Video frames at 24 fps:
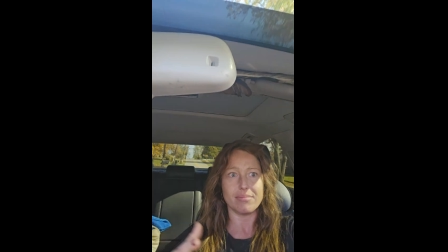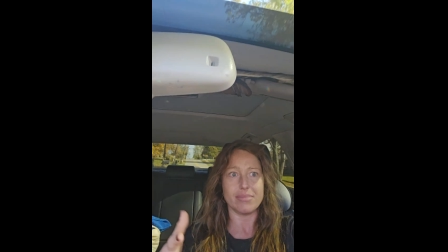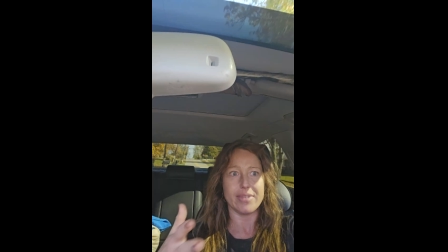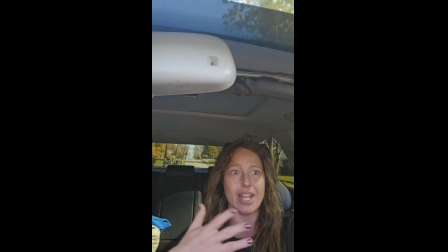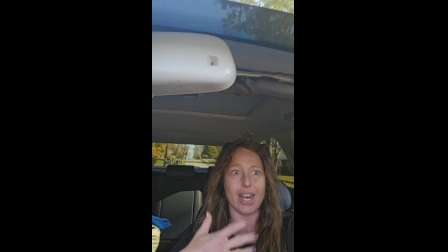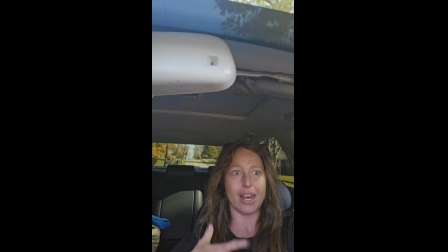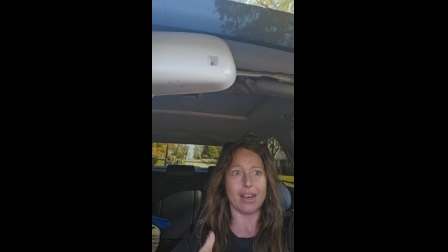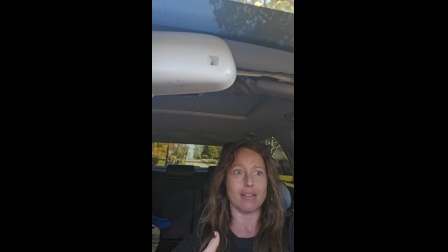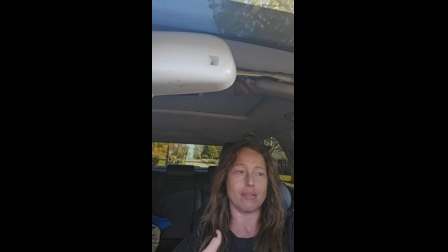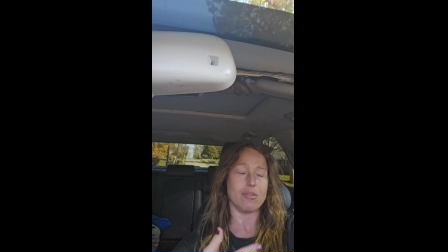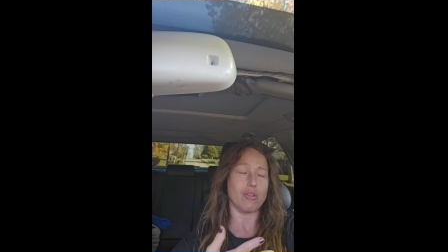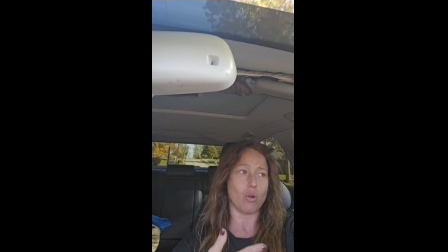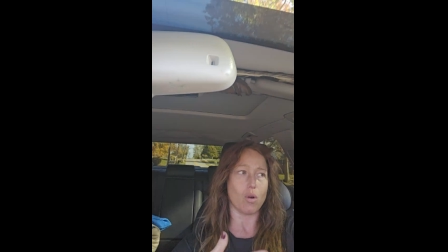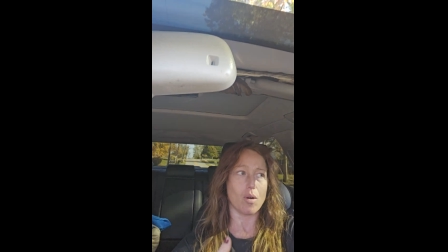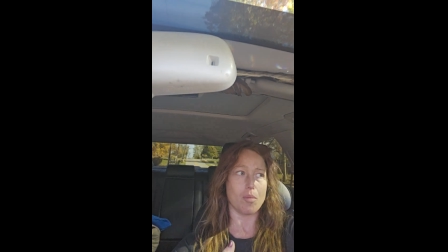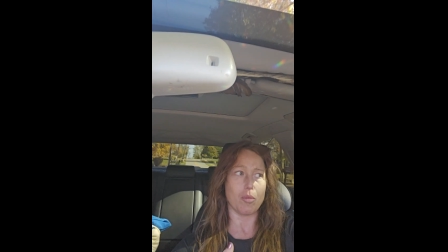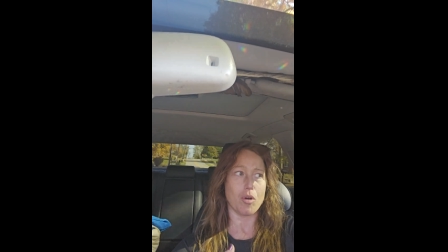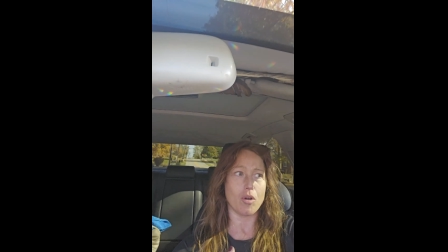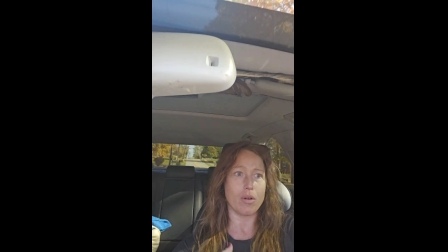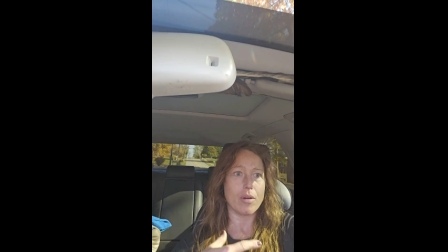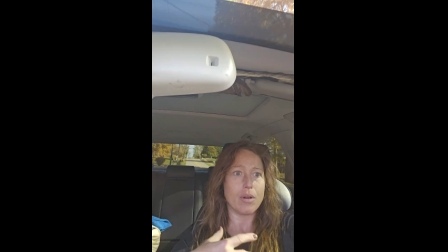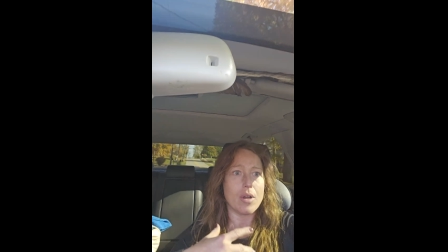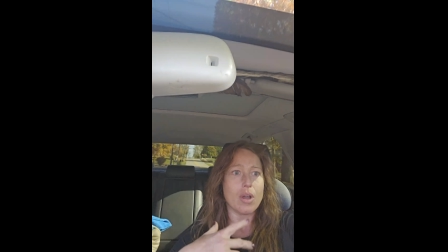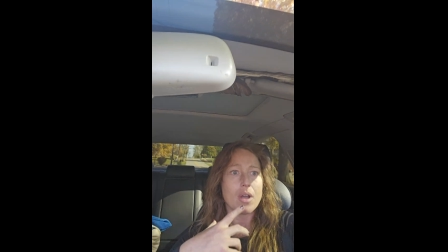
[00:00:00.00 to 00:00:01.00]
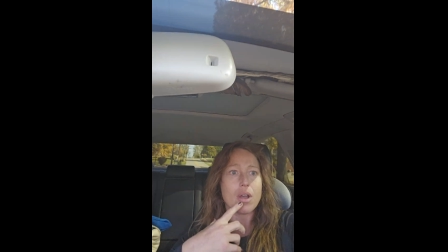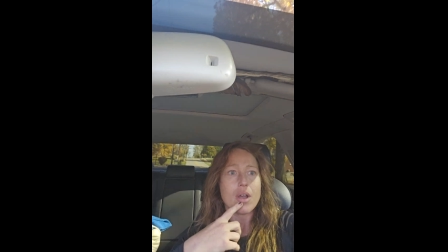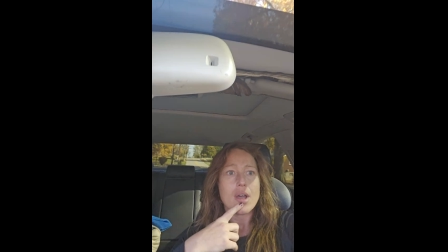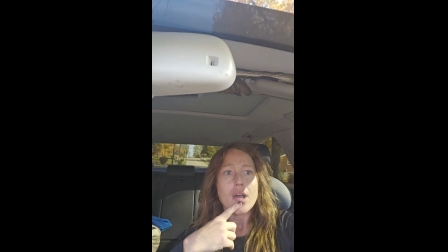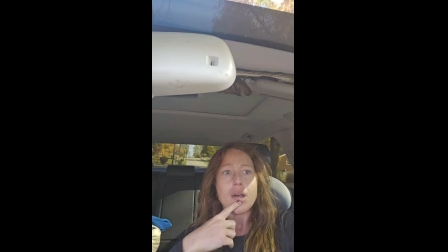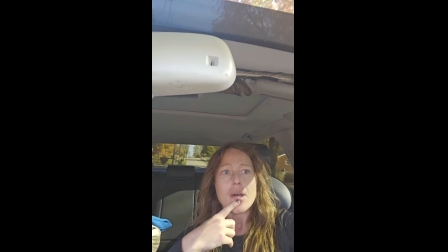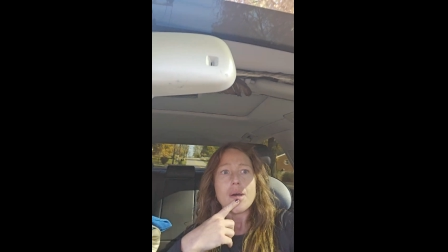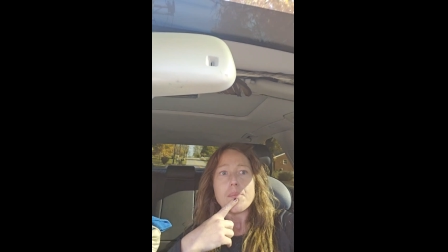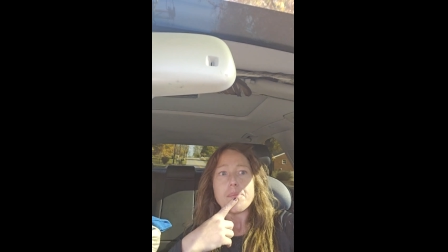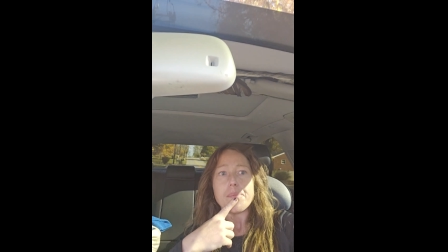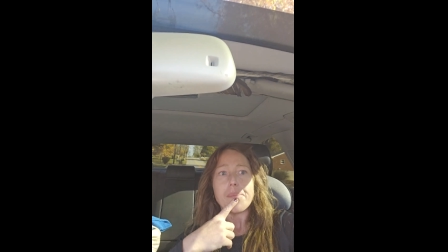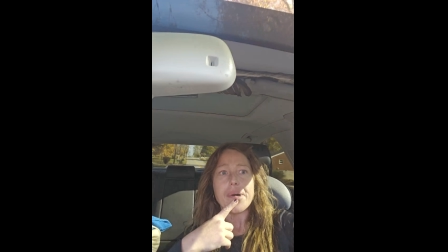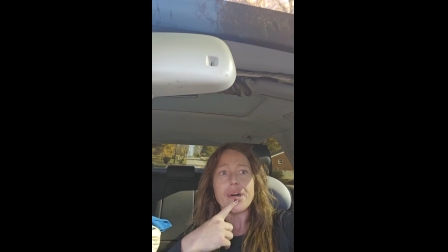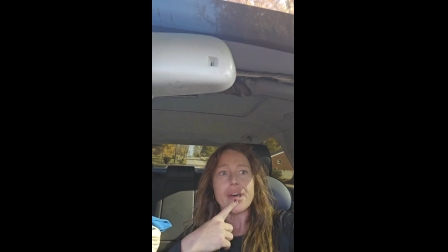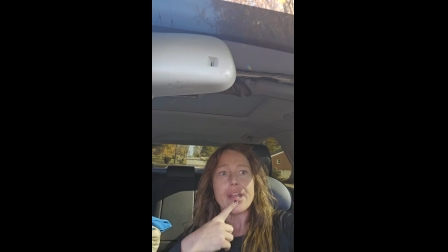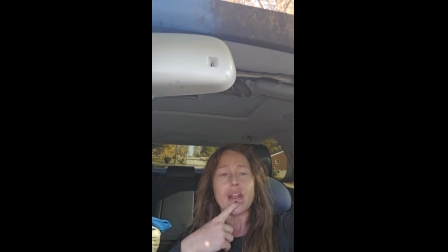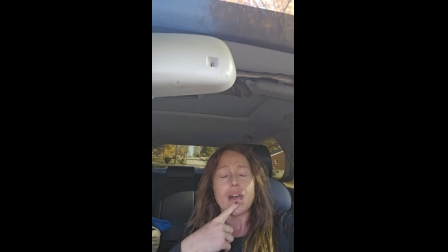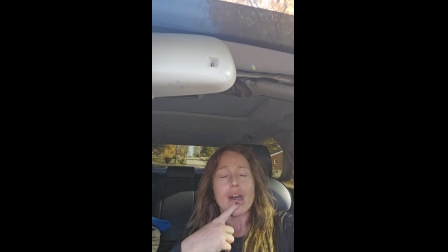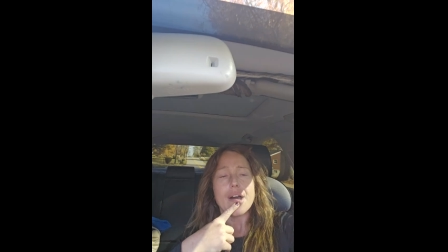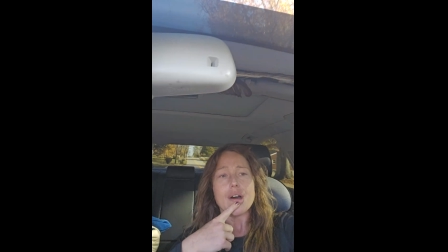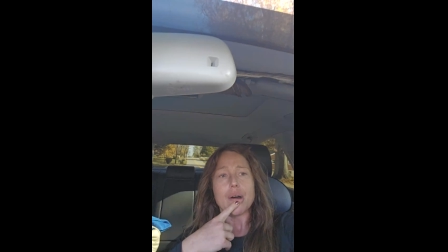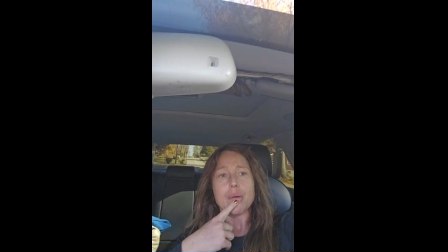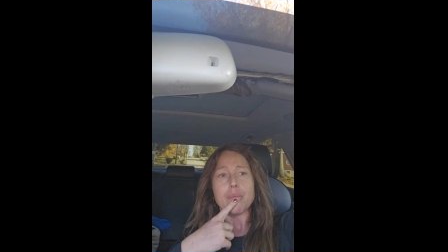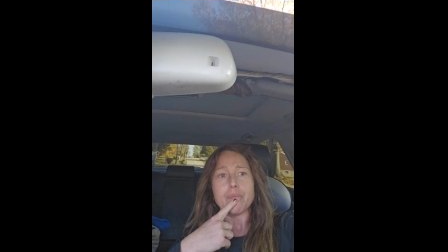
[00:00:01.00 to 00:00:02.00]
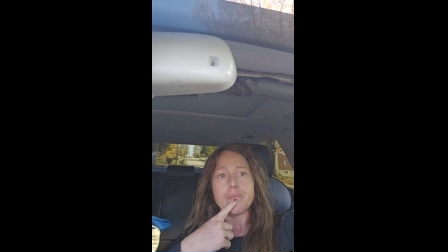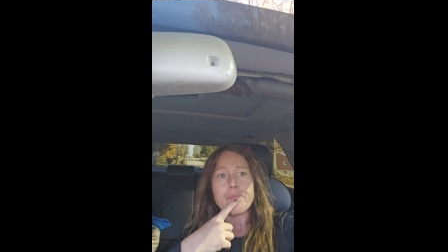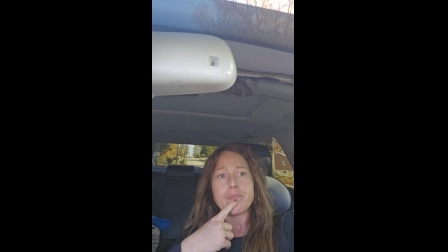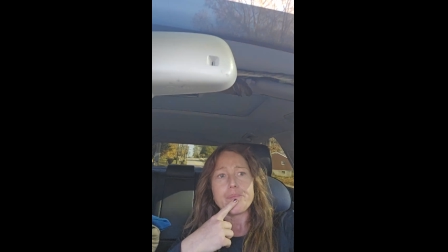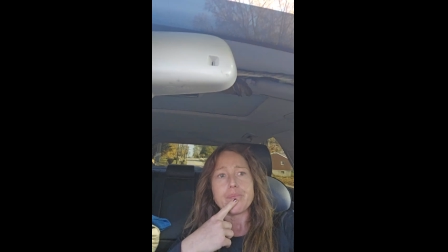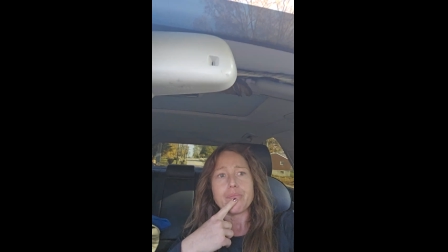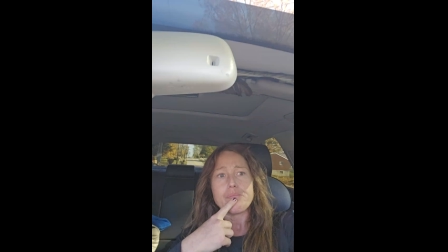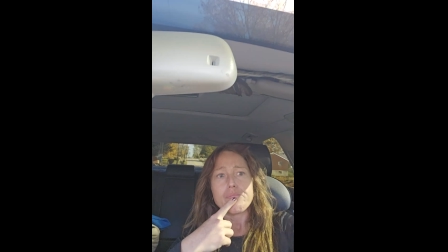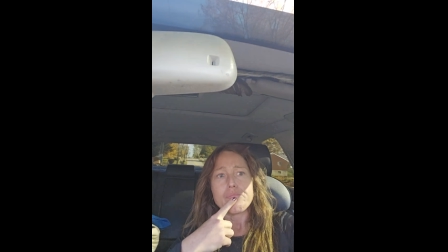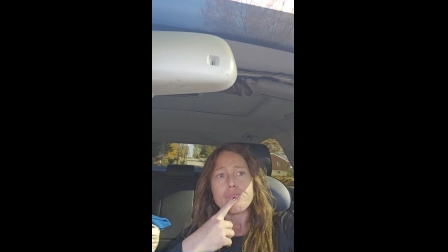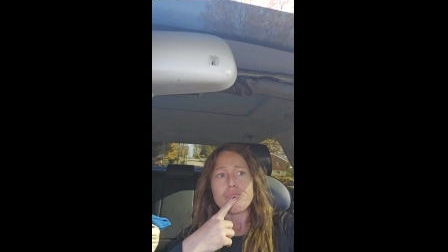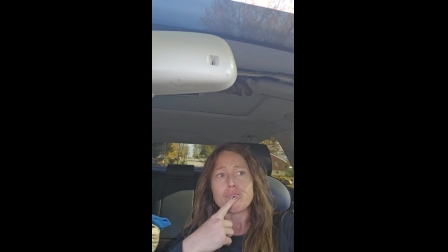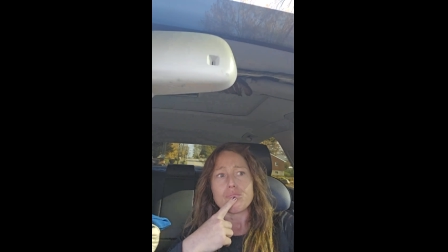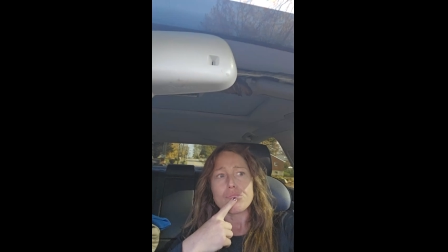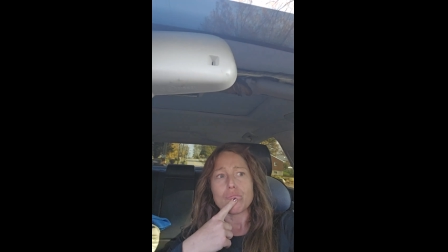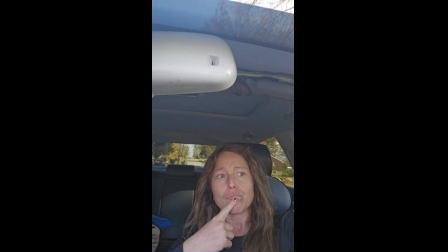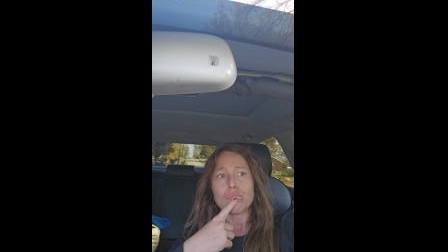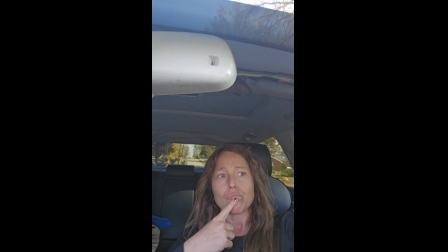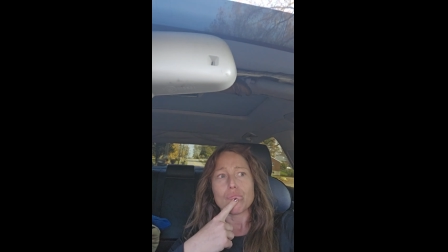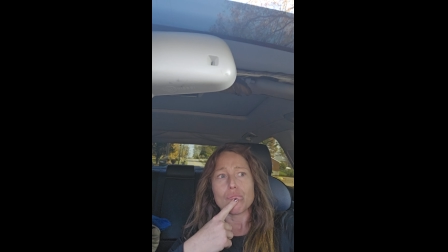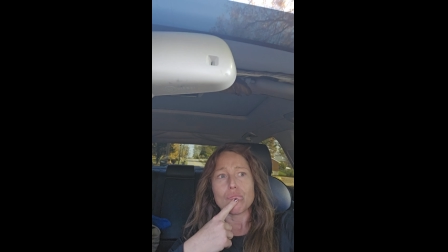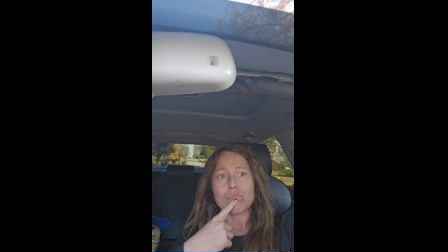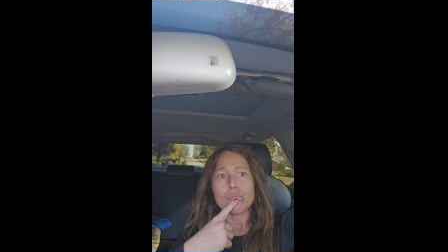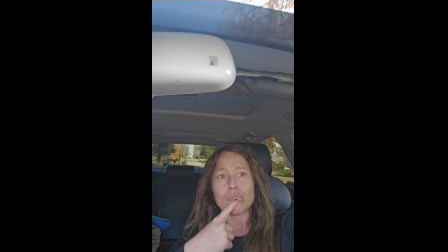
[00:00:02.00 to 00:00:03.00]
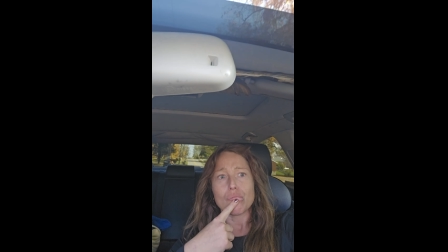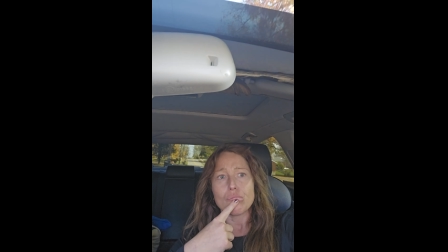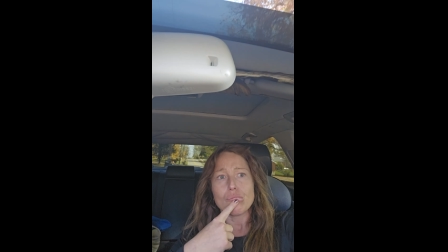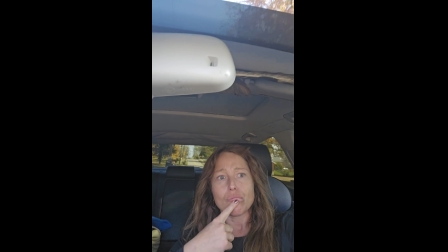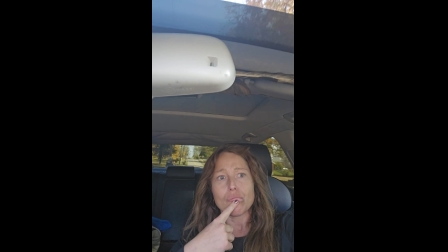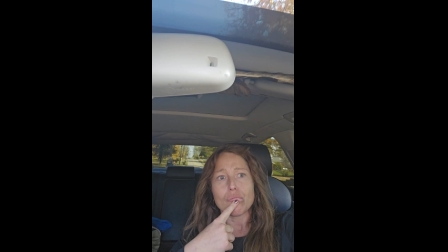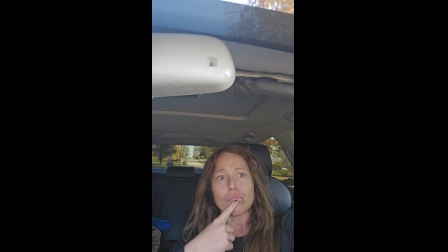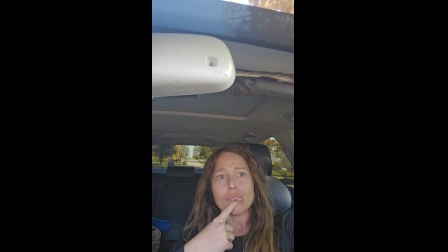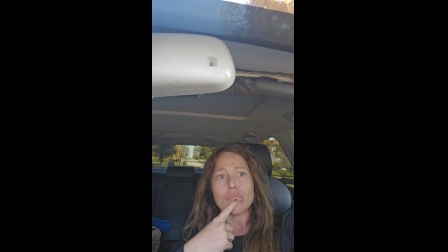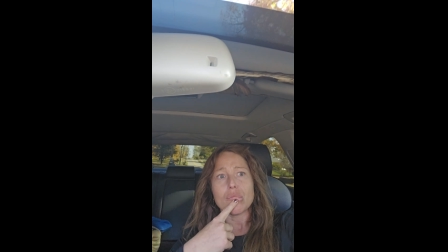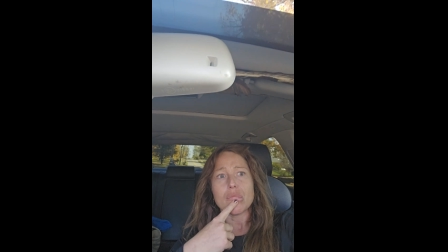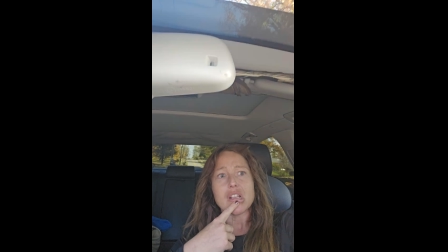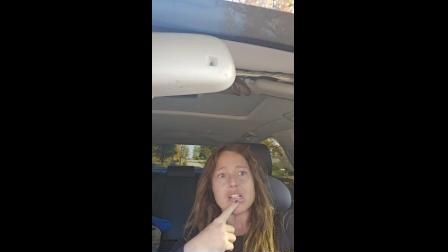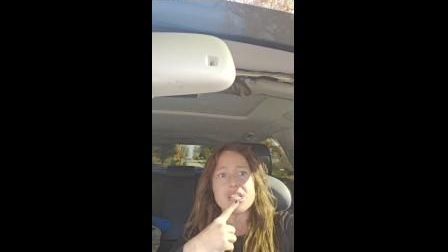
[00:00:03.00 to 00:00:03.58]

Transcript: than normal. But um,